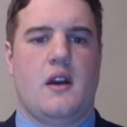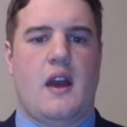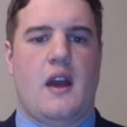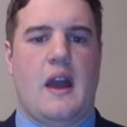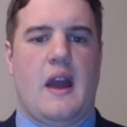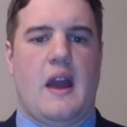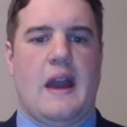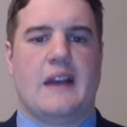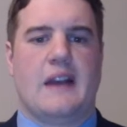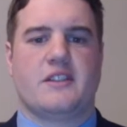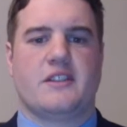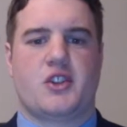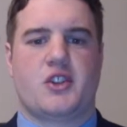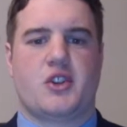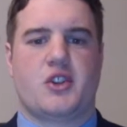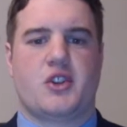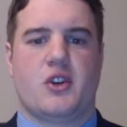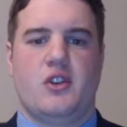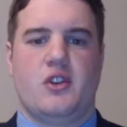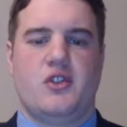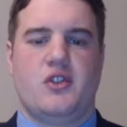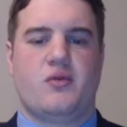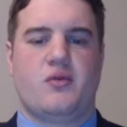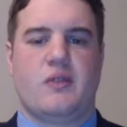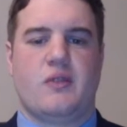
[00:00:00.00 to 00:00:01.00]
As a
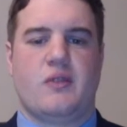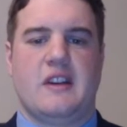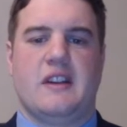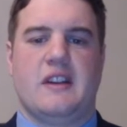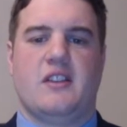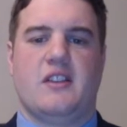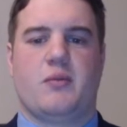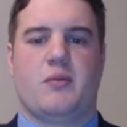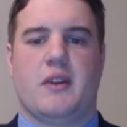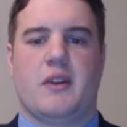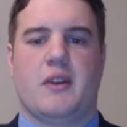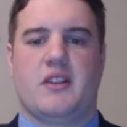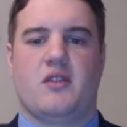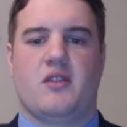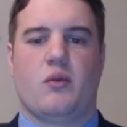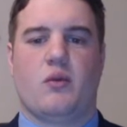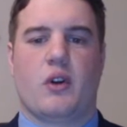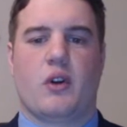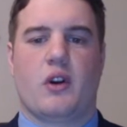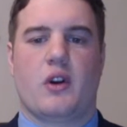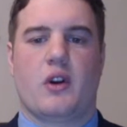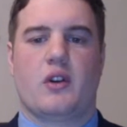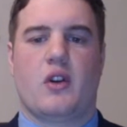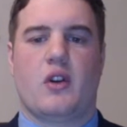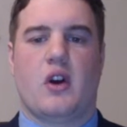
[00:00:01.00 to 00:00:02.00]
church, we need to spread the
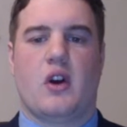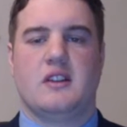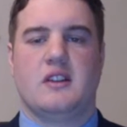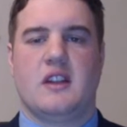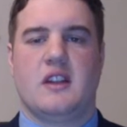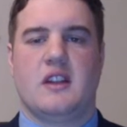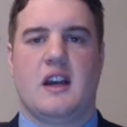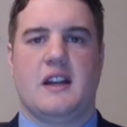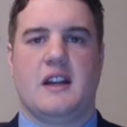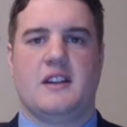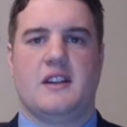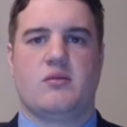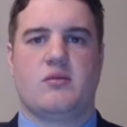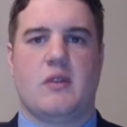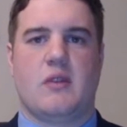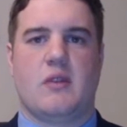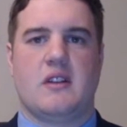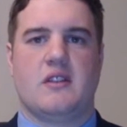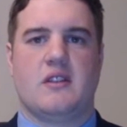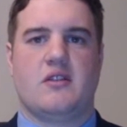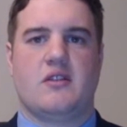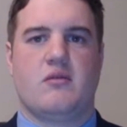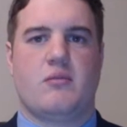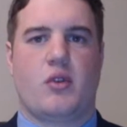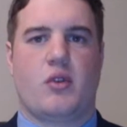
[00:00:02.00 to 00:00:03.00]
word online as well
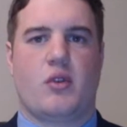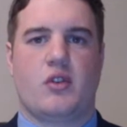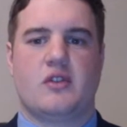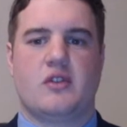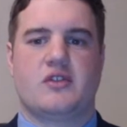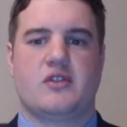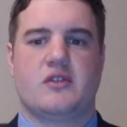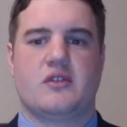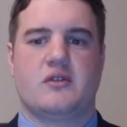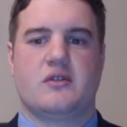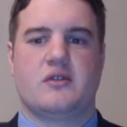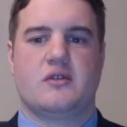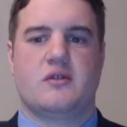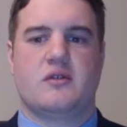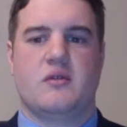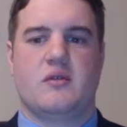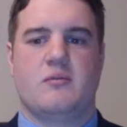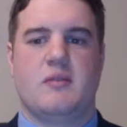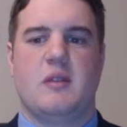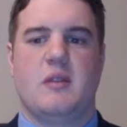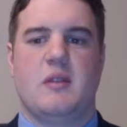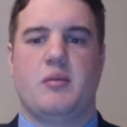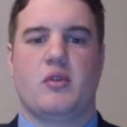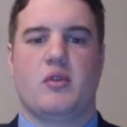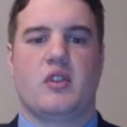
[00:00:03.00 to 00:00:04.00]
as in person.
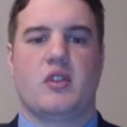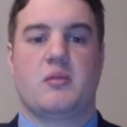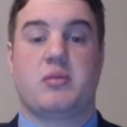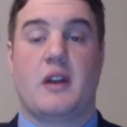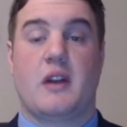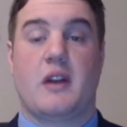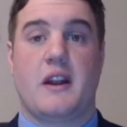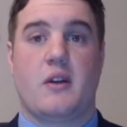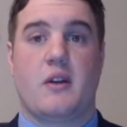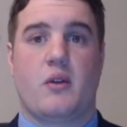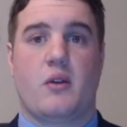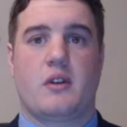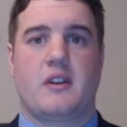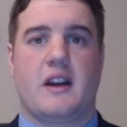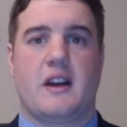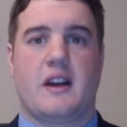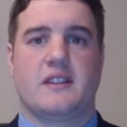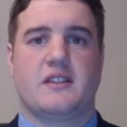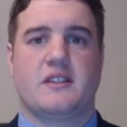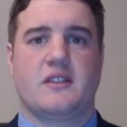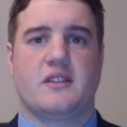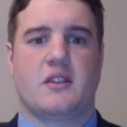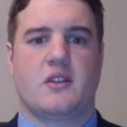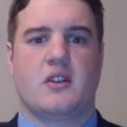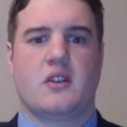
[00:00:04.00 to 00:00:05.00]
People are
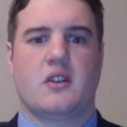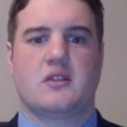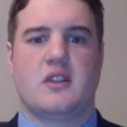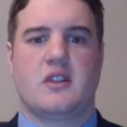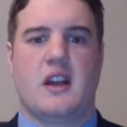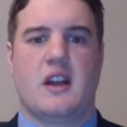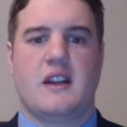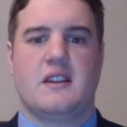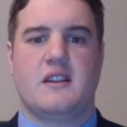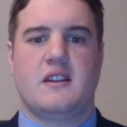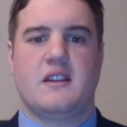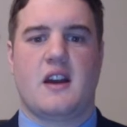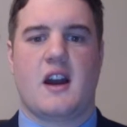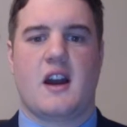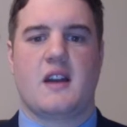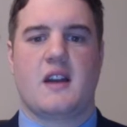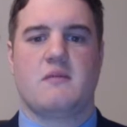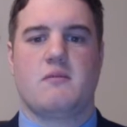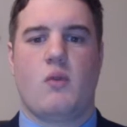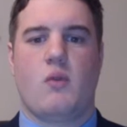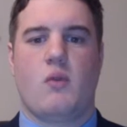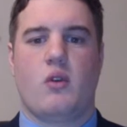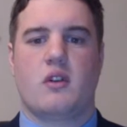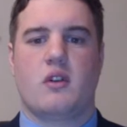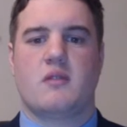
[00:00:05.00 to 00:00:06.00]
prioritizing their online time
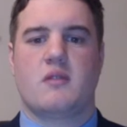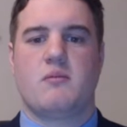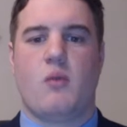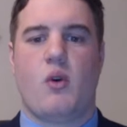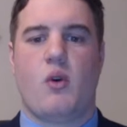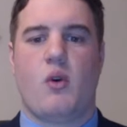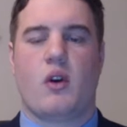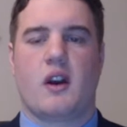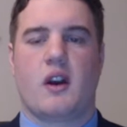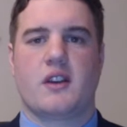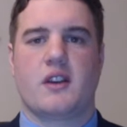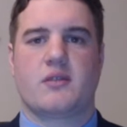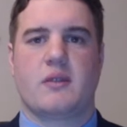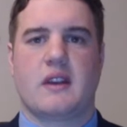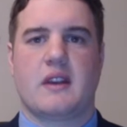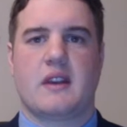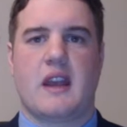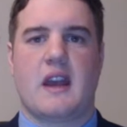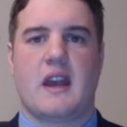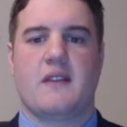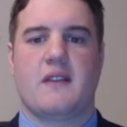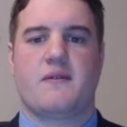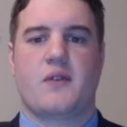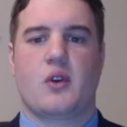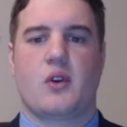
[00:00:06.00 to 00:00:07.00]
more and more as we
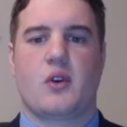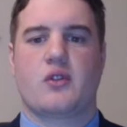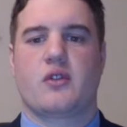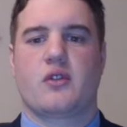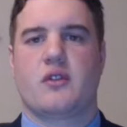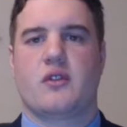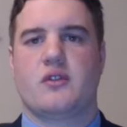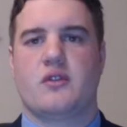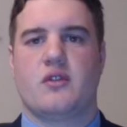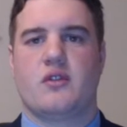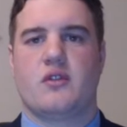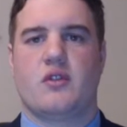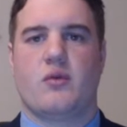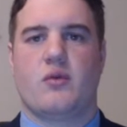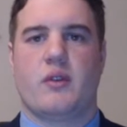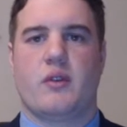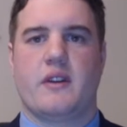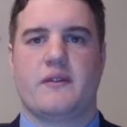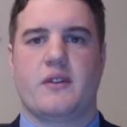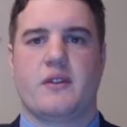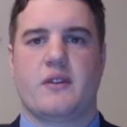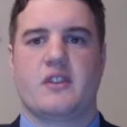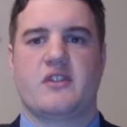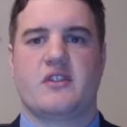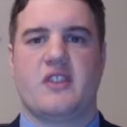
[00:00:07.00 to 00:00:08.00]
get further into the
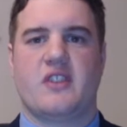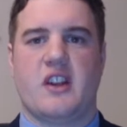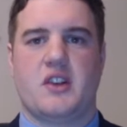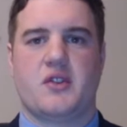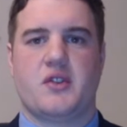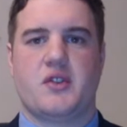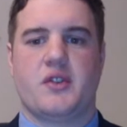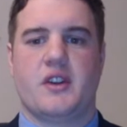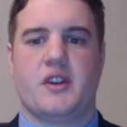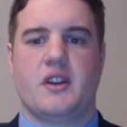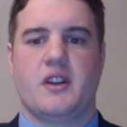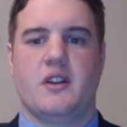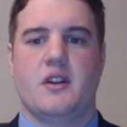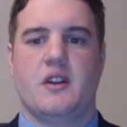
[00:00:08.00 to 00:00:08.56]
21st century.